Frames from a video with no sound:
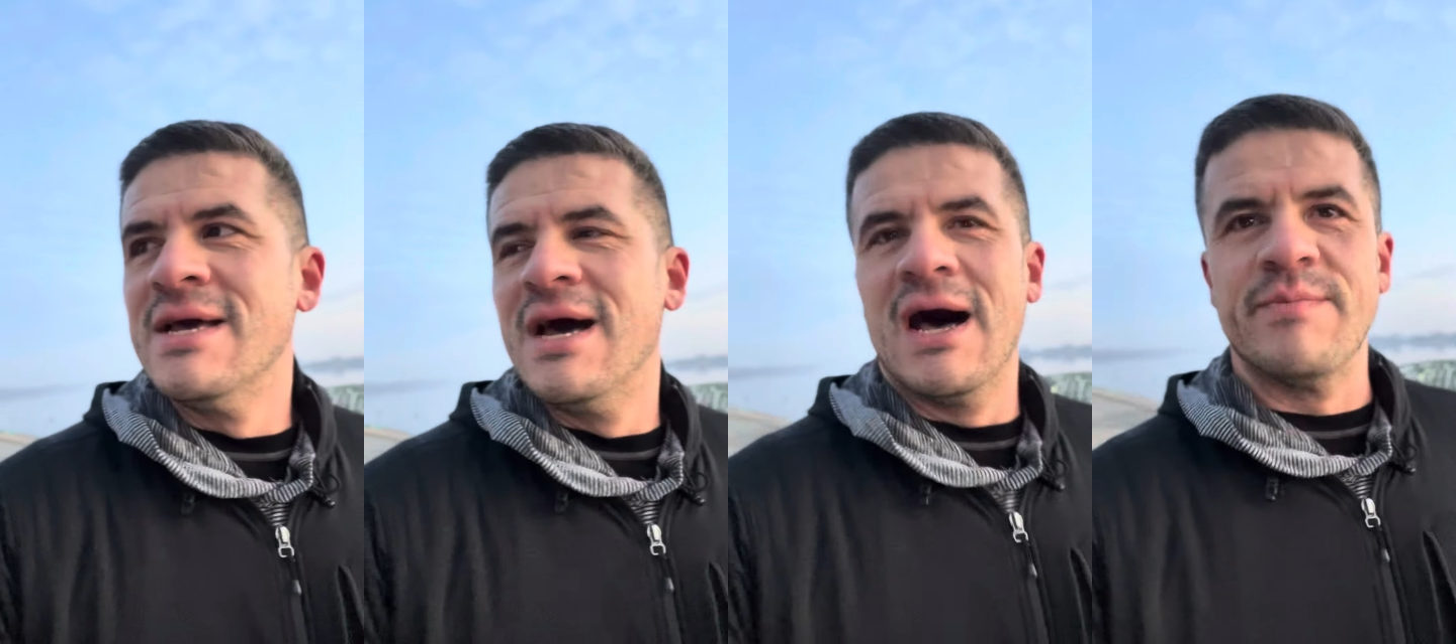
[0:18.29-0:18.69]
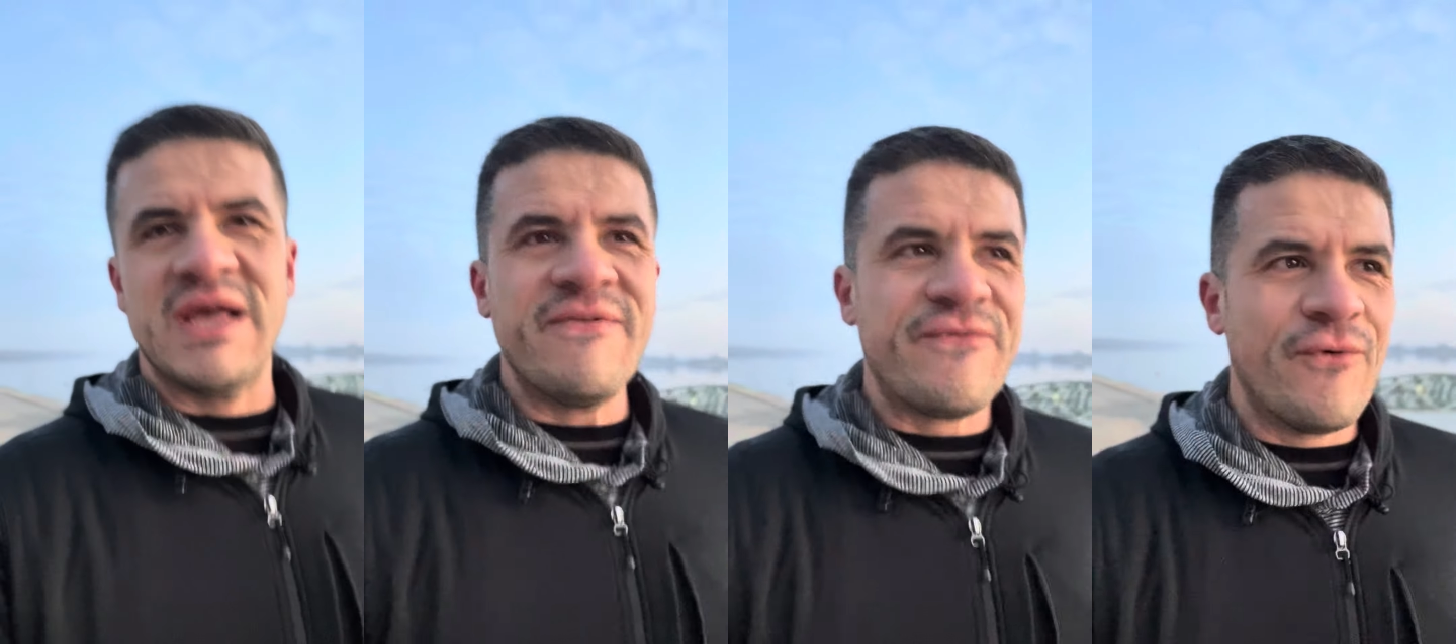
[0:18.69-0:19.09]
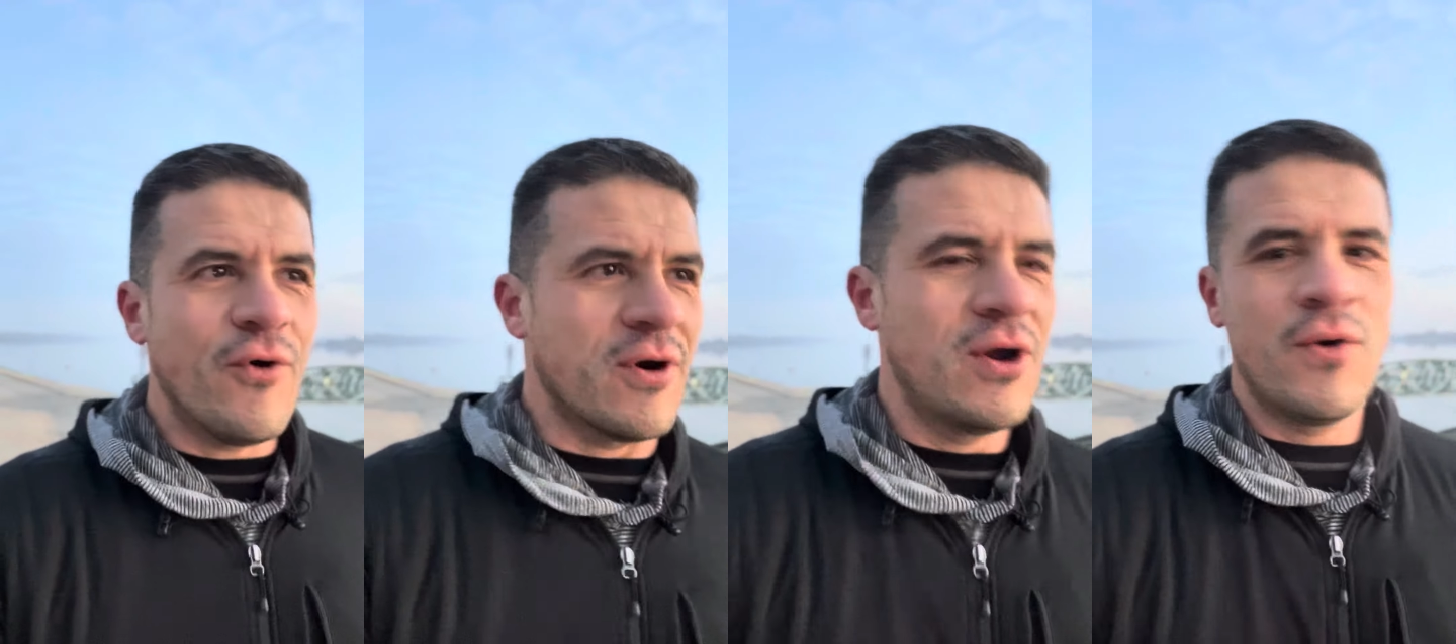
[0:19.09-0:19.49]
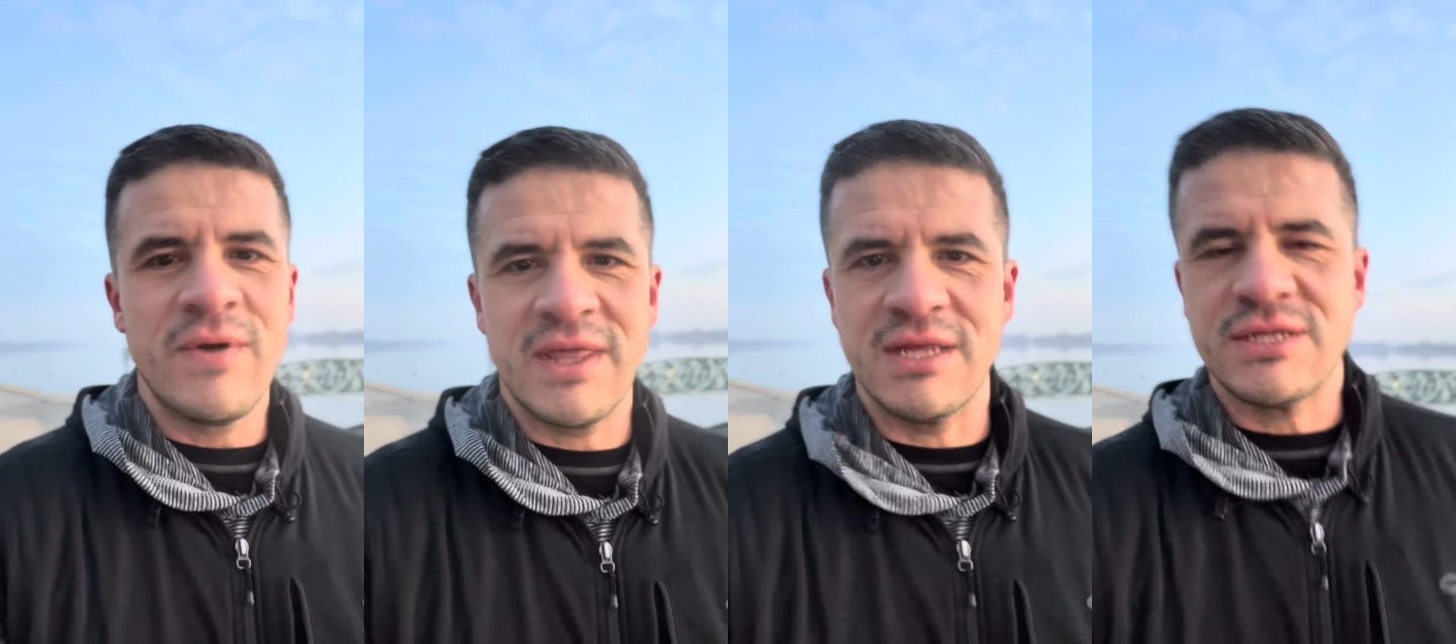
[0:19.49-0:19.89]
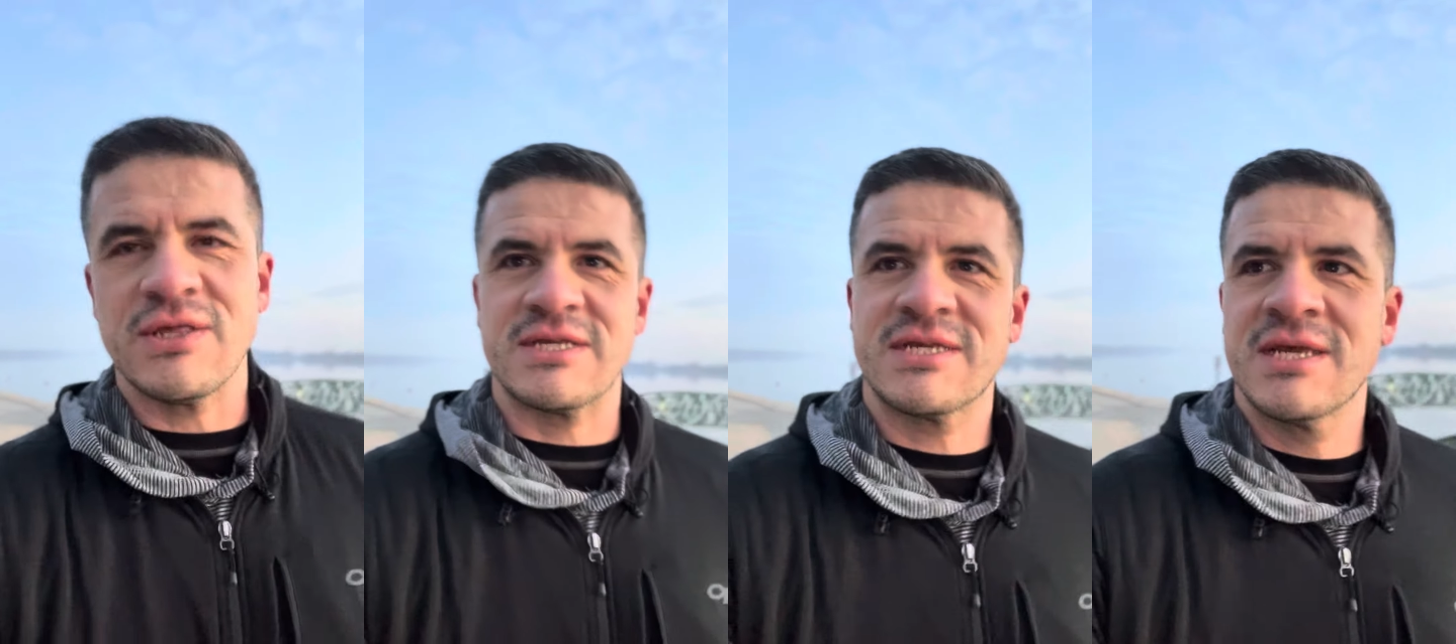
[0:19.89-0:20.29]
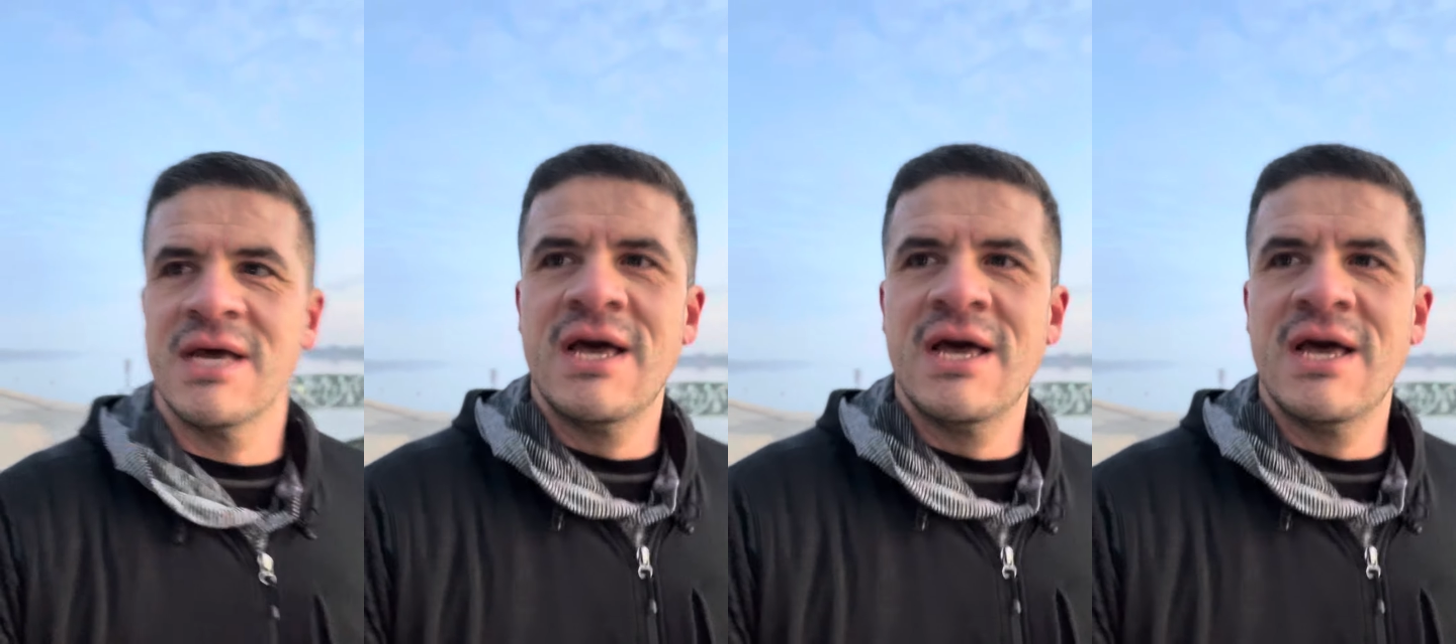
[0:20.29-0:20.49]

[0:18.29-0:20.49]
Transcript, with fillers: Um, day four, we get into this